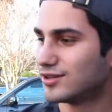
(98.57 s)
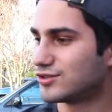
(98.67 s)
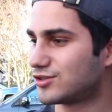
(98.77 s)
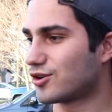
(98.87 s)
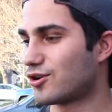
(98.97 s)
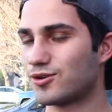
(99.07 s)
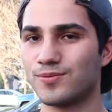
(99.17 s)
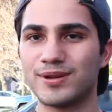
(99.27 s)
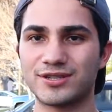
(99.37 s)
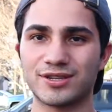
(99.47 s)
So
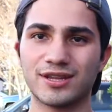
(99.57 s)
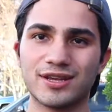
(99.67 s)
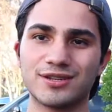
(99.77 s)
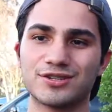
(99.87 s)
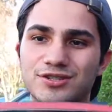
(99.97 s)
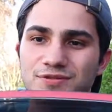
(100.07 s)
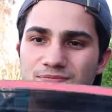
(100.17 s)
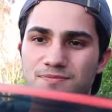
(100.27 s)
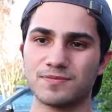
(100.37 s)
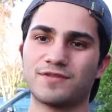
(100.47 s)
basically it just
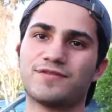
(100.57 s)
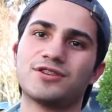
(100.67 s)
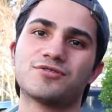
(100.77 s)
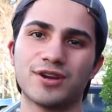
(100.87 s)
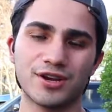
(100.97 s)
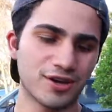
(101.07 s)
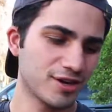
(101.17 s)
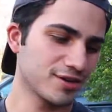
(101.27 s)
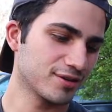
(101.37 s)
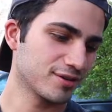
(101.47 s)
fits right
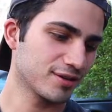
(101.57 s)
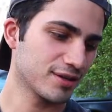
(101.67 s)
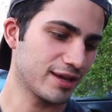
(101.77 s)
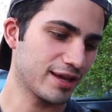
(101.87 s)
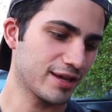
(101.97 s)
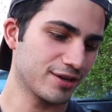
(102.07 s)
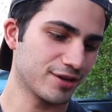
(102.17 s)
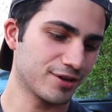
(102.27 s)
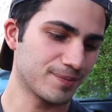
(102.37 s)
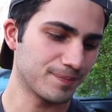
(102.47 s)
on, and
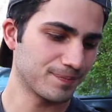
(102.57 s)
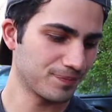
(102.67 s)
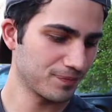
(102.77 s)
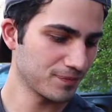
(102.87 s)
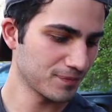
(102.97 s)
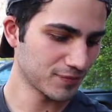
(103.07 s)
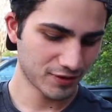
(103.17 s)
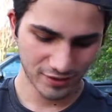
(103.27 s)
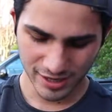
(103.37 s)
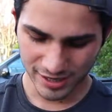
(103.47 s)

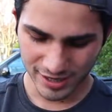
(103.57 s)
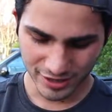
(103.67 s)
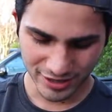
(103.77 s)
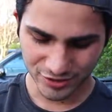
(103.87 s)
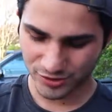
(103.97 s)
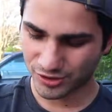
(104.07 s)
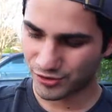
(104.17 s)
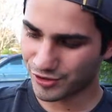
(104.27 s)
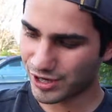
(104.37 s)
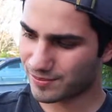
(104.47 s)
yeah, it comes with the
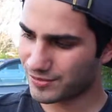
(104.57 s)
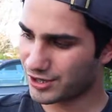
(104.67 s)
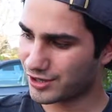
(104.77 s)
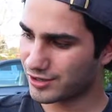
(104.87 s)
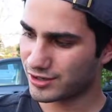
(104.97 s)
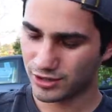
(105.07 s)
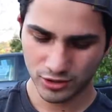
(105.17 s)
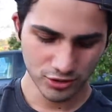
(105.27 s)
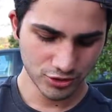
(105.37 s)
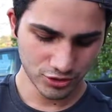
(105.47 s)
3M here.
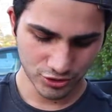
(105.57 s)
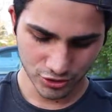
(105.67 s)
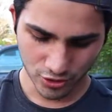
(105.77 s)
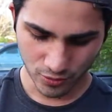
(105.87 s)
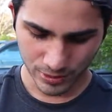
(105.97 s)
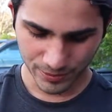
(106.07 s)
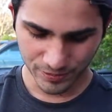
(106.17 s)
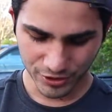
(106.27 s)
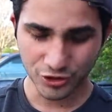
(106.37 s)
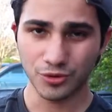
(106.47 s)
So what I'm
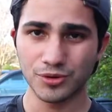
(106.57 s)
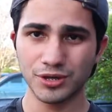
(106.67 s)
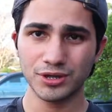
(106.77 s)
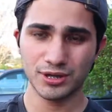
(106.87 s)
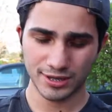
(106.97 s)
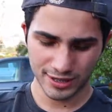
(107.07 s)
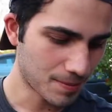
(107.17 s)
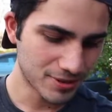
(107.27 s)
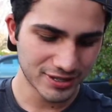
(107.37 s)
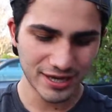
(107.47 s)
gonna be doing, I'm
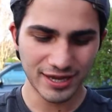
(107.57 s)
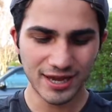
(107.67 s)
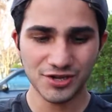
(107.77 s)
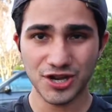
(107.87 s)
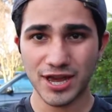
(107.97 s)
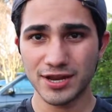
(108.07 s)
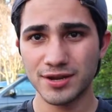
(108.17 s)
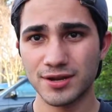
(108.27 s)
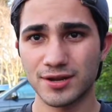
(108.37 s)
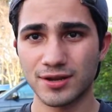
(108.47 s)
gonna take each
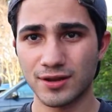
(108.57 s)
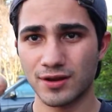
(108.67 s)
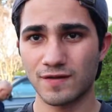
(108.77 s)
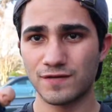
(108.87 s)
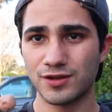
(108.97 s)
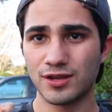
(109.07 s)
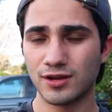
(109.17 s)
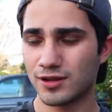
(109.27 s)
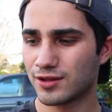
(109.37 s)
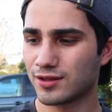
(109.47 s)
end of
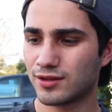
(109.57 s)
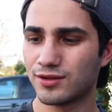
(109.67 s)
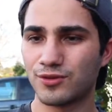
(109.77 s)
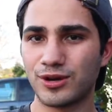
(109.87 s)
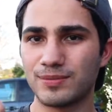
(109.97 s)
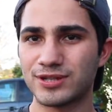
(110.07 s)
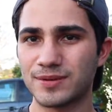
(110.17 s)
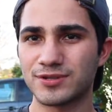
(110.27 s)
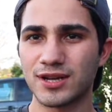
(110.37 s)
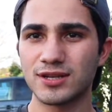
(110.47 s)
the 3M
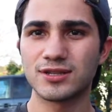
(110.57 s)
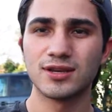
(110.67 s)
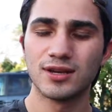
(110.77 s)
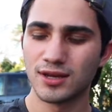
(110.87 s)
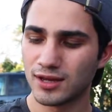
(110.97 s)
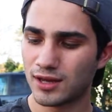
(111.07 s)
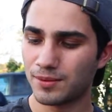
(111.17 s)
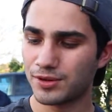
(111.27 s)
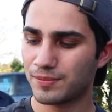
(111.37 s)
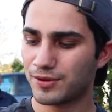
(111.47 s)
tape sides.
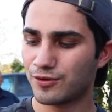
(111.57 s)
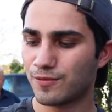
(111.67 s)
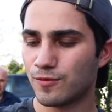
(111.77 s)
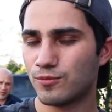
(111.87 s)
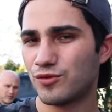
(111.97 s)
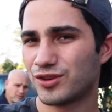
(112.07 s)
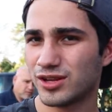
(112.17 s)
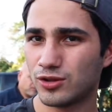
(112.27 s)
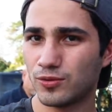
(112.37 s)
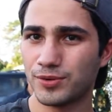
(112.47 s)
I'm gonna be removing
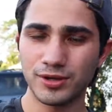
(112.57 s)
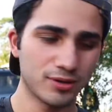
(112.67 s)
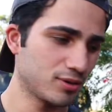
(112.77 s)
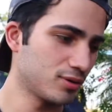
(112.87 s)
it a little bit,